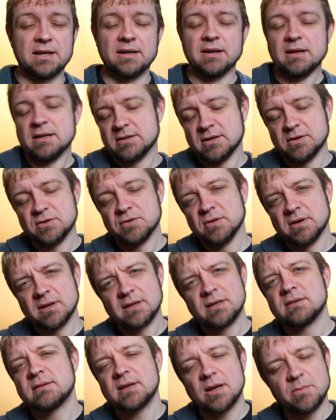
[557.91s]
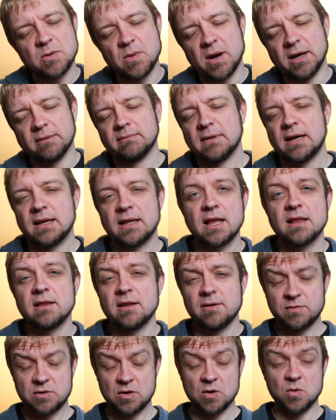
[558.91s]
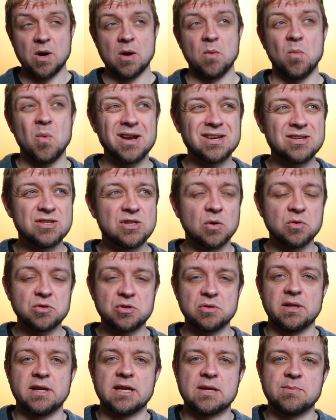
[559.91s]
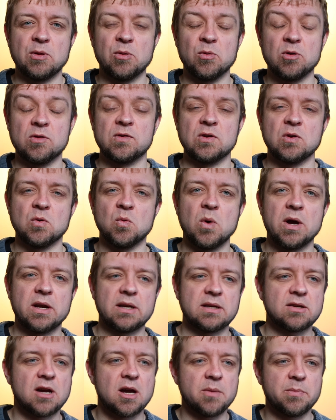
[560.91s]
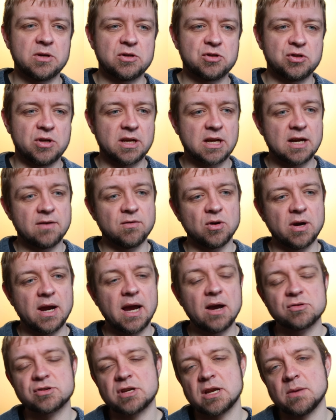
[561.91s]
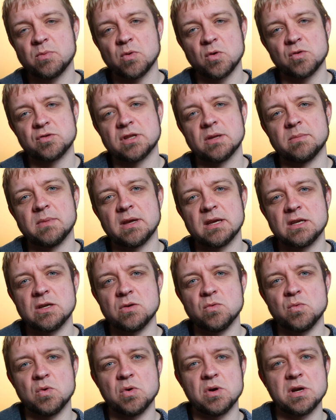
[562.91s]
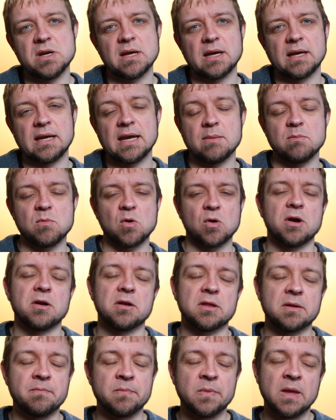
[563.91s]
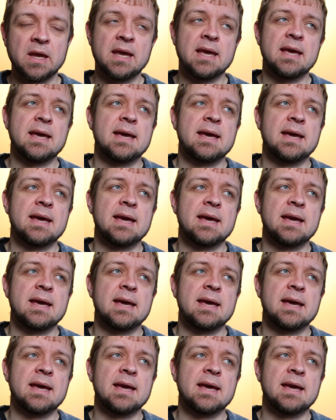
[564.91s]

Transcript: Uh, no, that's not true. You tell me why. I'd, I'd love to know why. What don't you like about the review? What topics should I cover? How should I approach them that you would get more out of them?